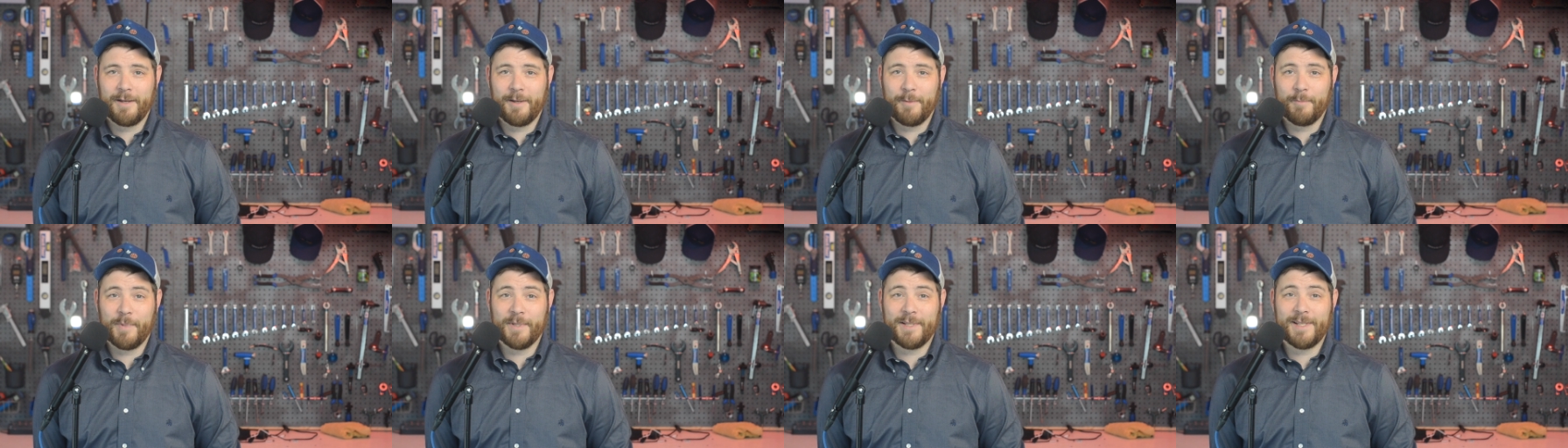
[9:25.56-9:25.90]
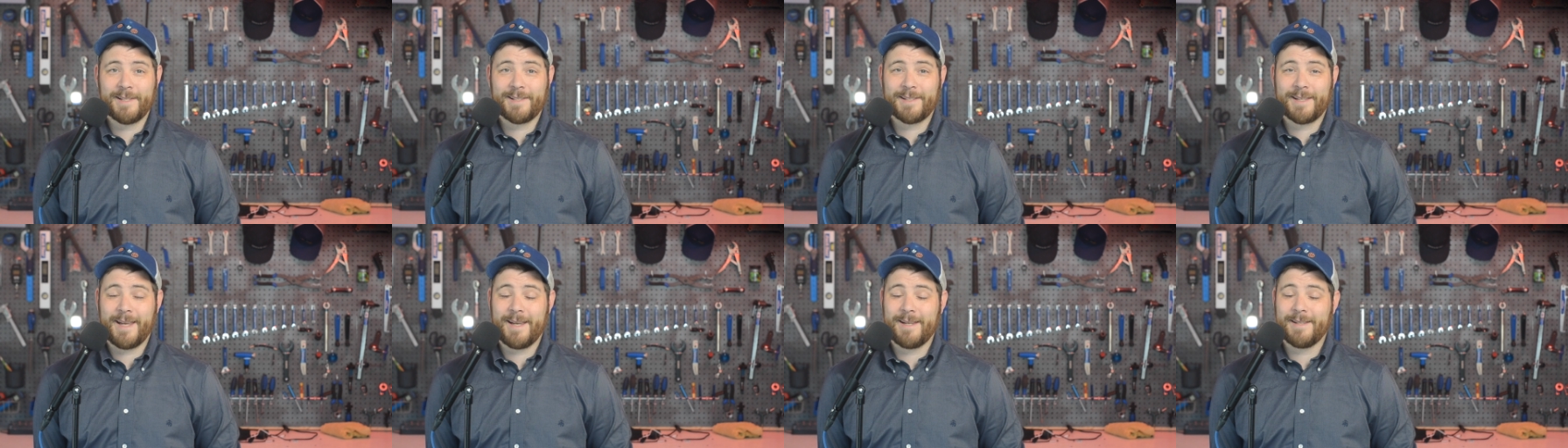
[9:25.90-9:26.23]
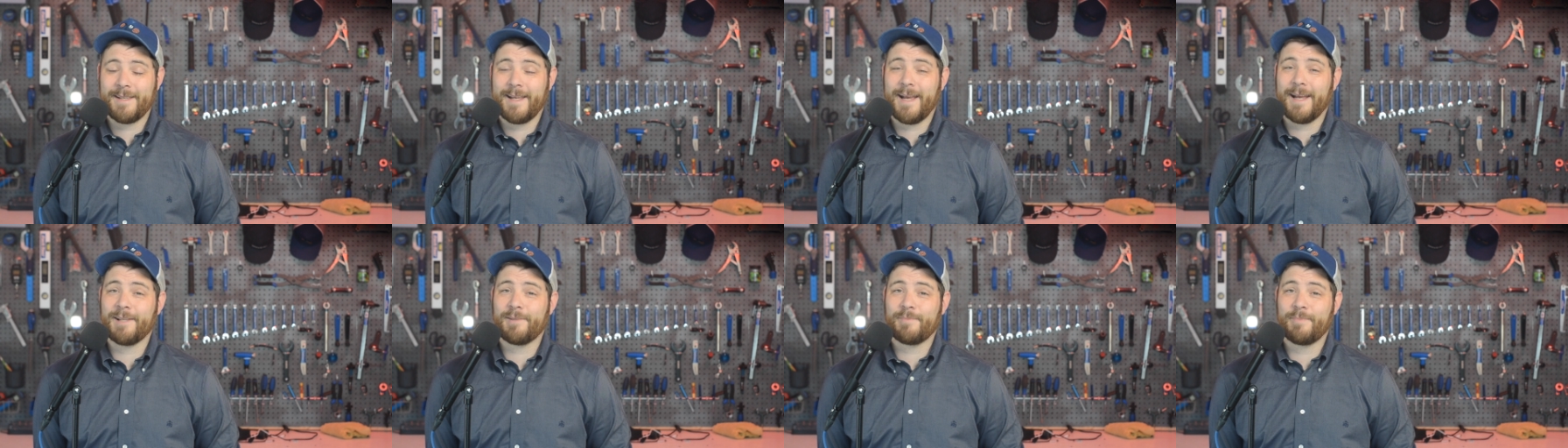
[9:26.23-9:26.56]
but this
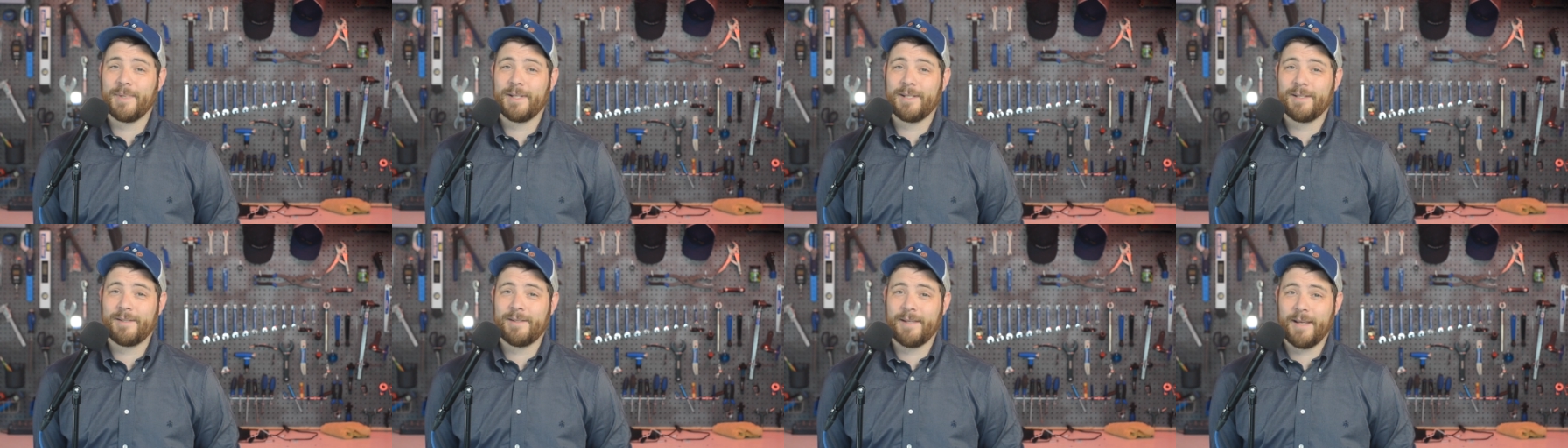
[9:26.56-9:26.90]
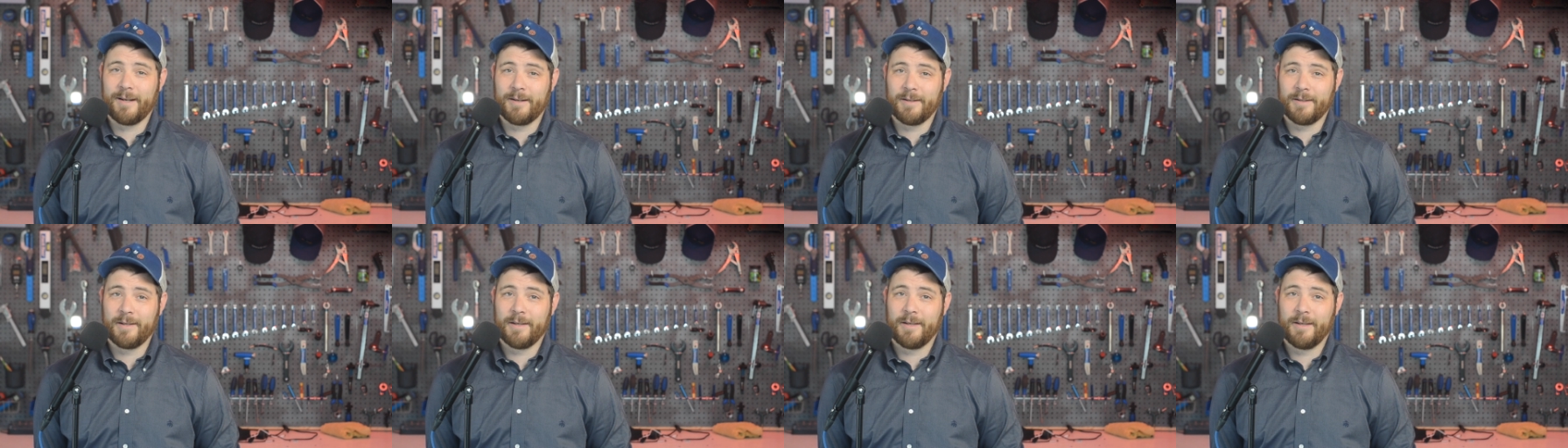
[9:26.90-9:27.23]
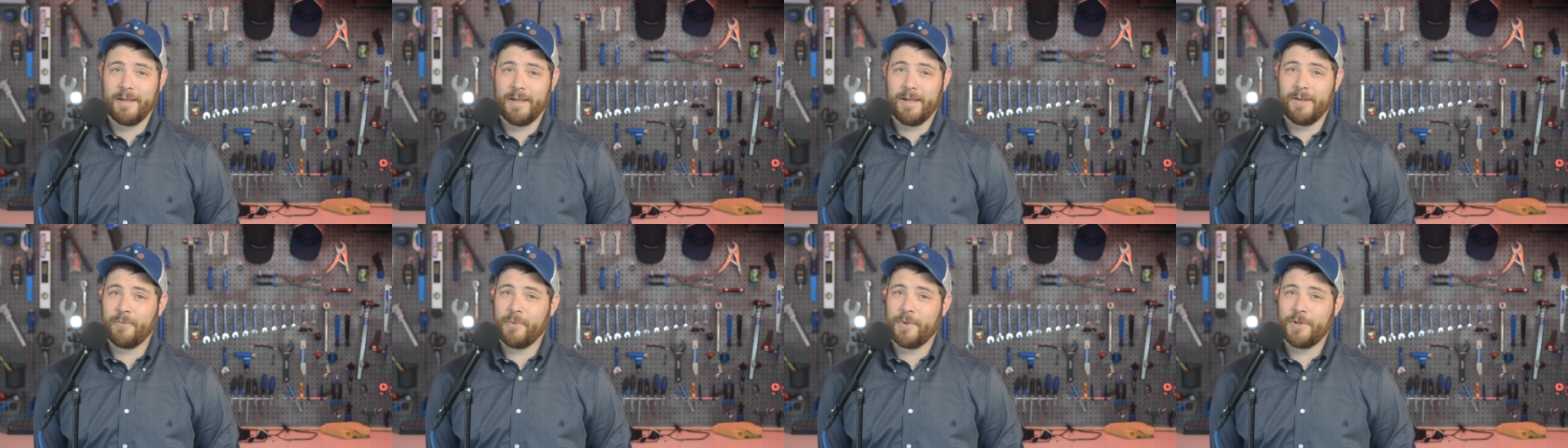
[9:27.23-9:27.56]
case has been settled,
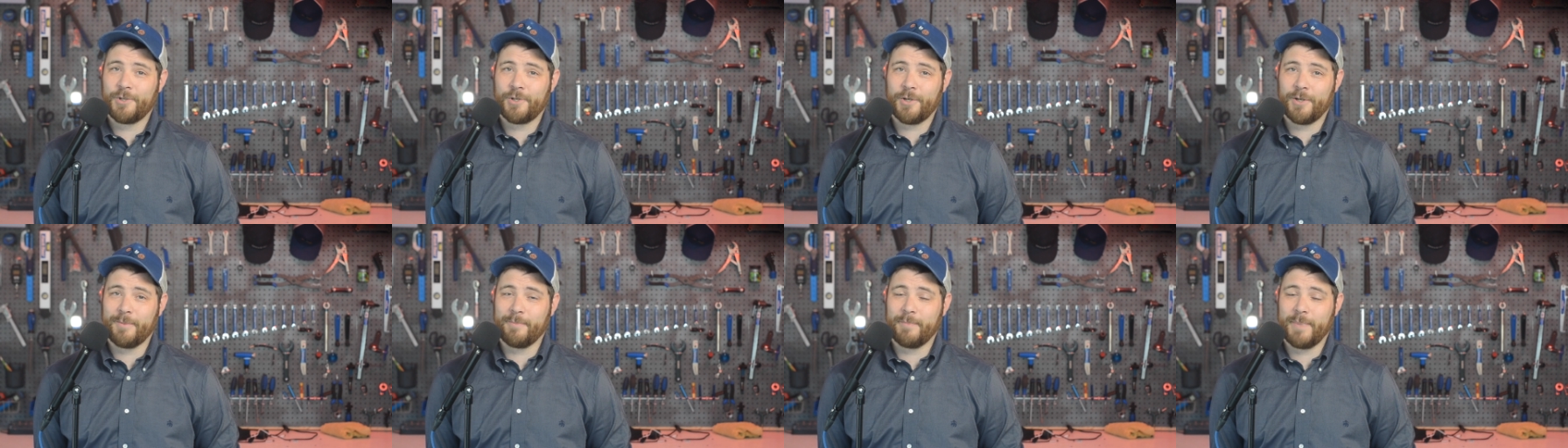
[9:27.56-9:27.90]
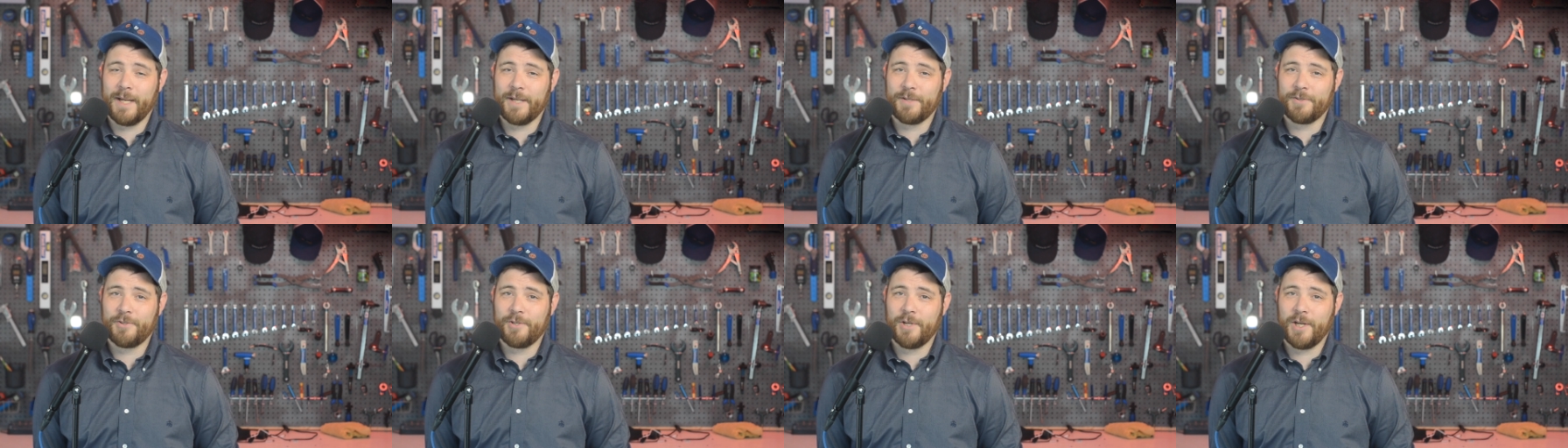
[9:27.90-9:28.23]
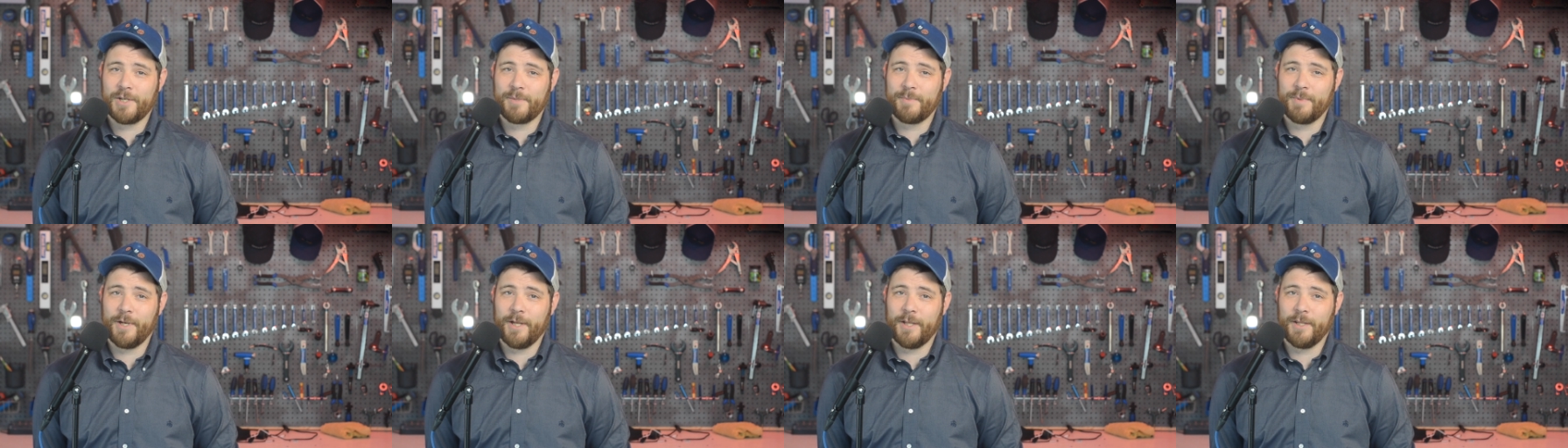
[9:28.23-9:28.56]
and we shouldn't pass
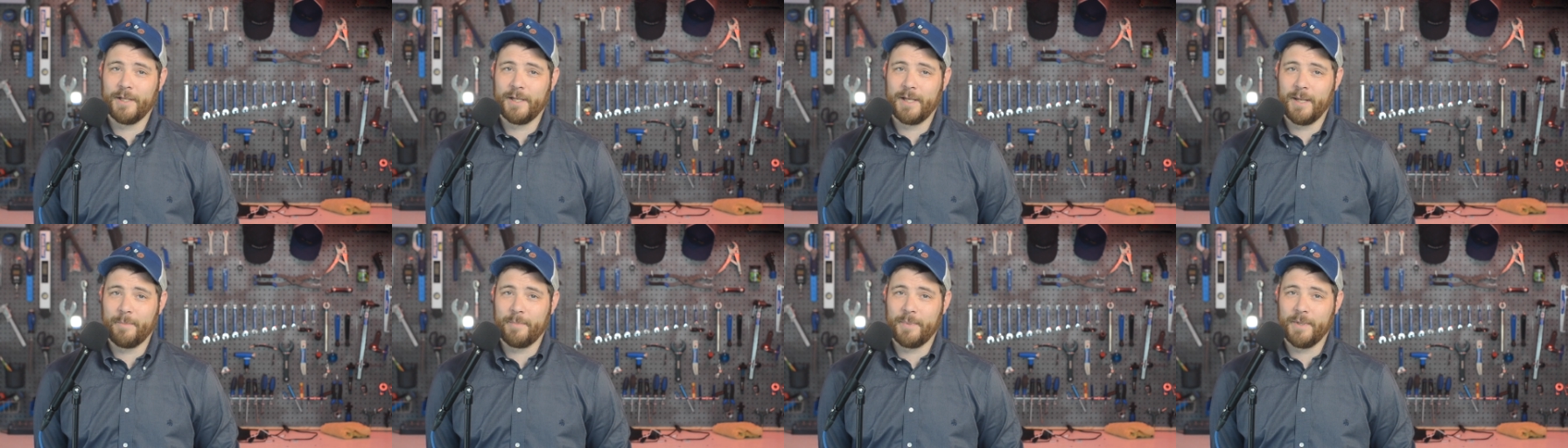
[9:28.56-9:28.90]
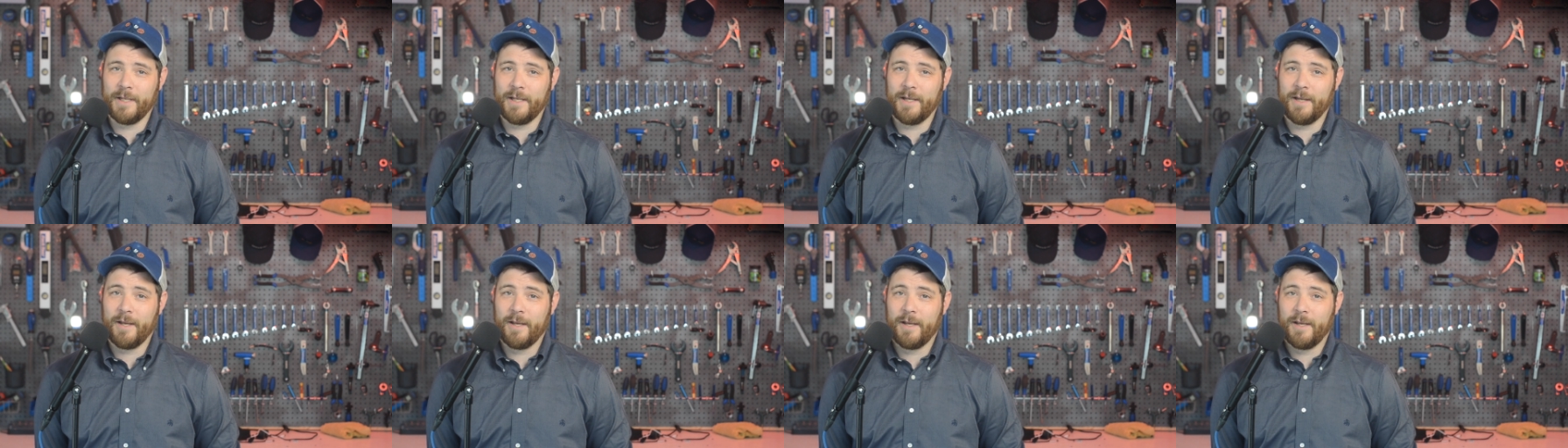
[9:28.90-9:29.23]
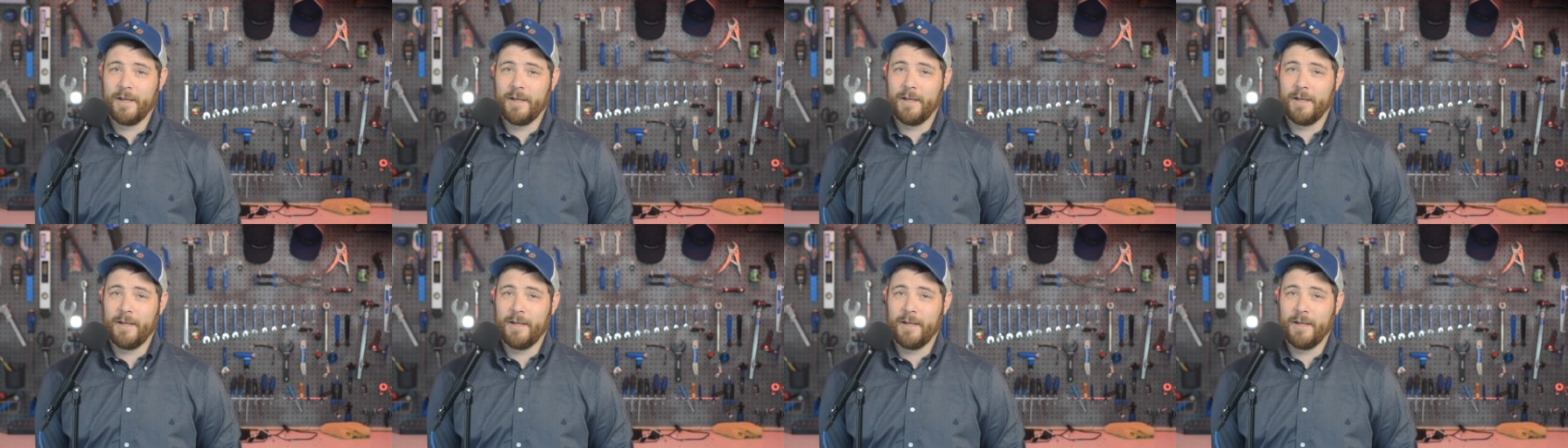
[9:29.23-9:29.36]
judgment on the company